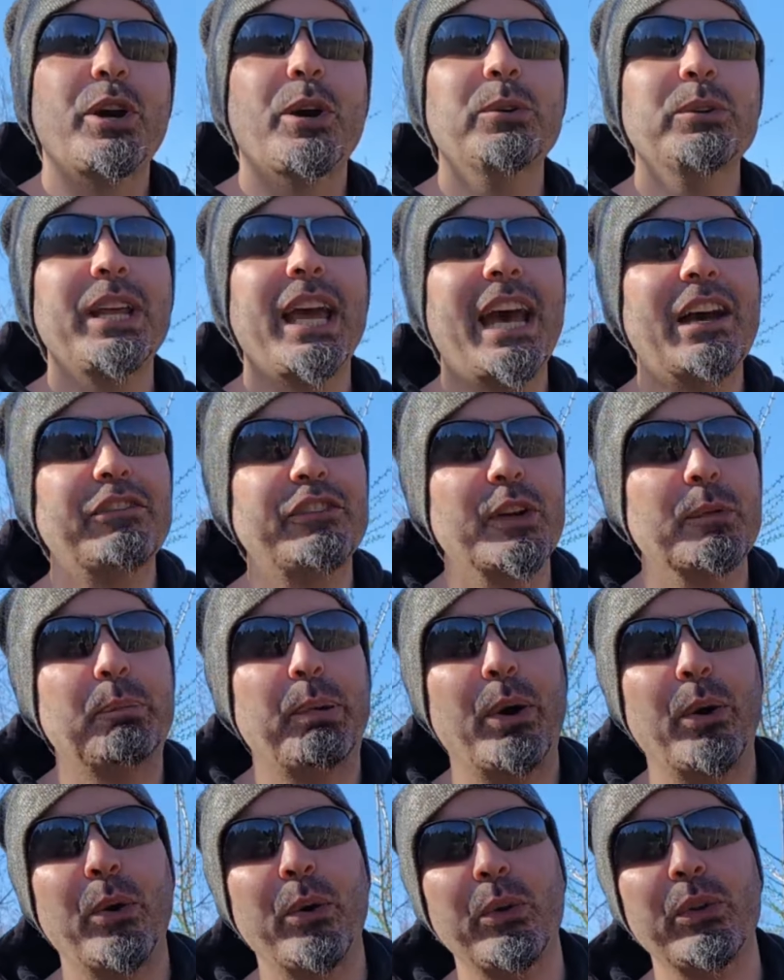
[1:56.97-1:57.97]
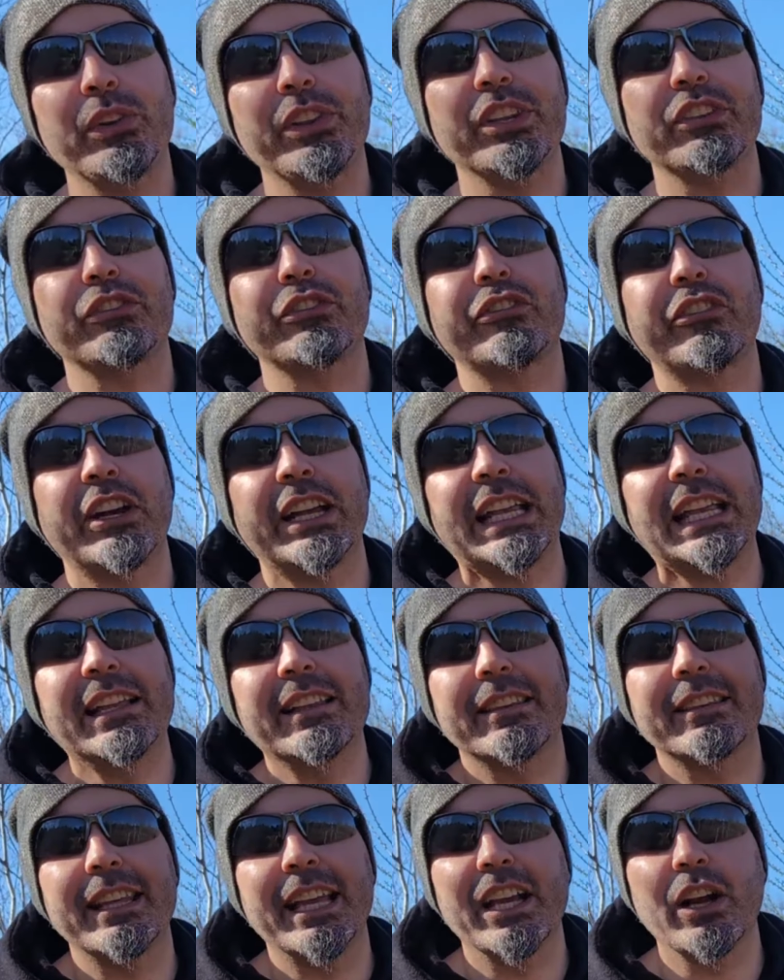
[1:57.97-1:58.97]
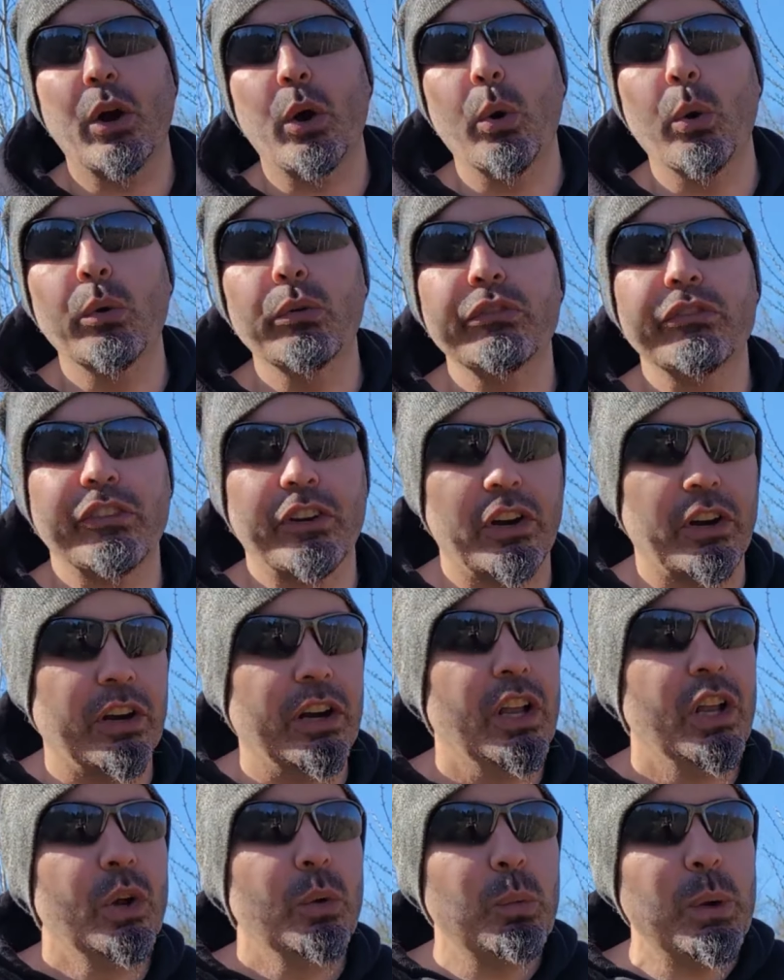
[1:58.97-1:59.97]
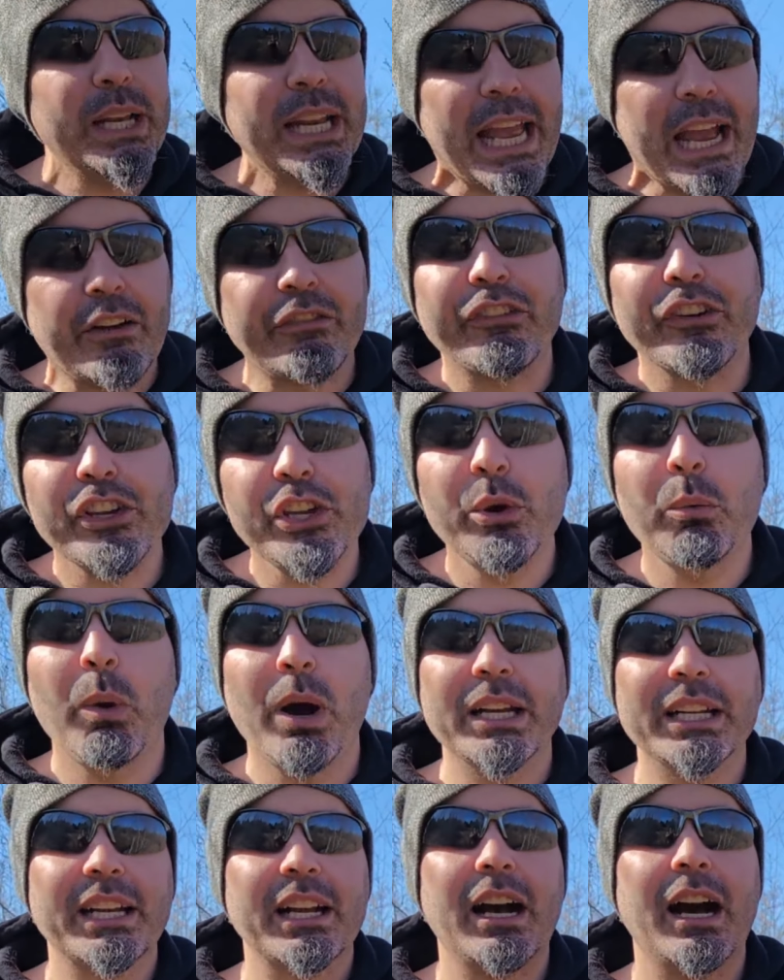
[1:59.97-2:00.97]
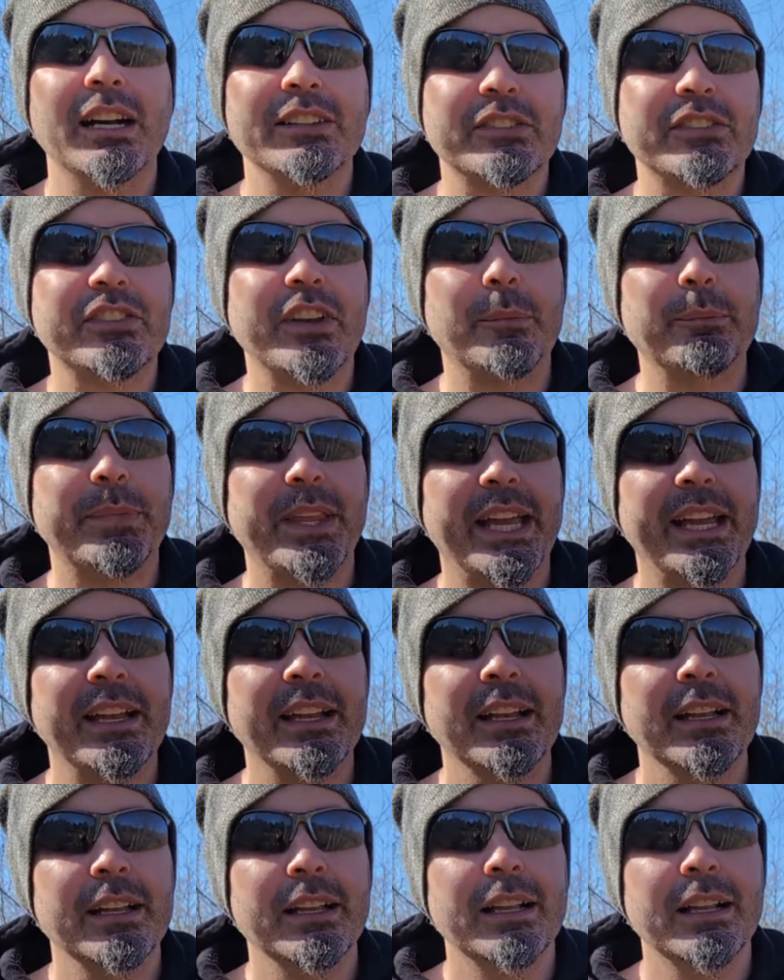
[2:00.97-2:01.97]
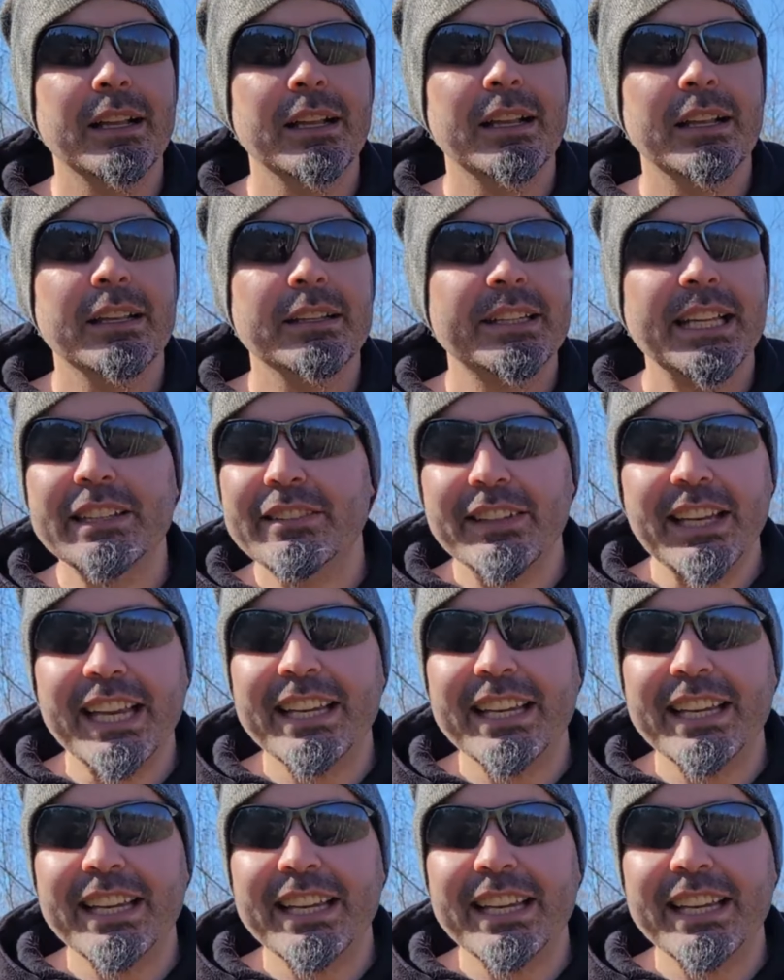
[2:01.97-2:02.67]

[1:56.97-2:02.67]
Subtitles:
You don't have to pull this frigging thing over. Whenever you want to cut something, that's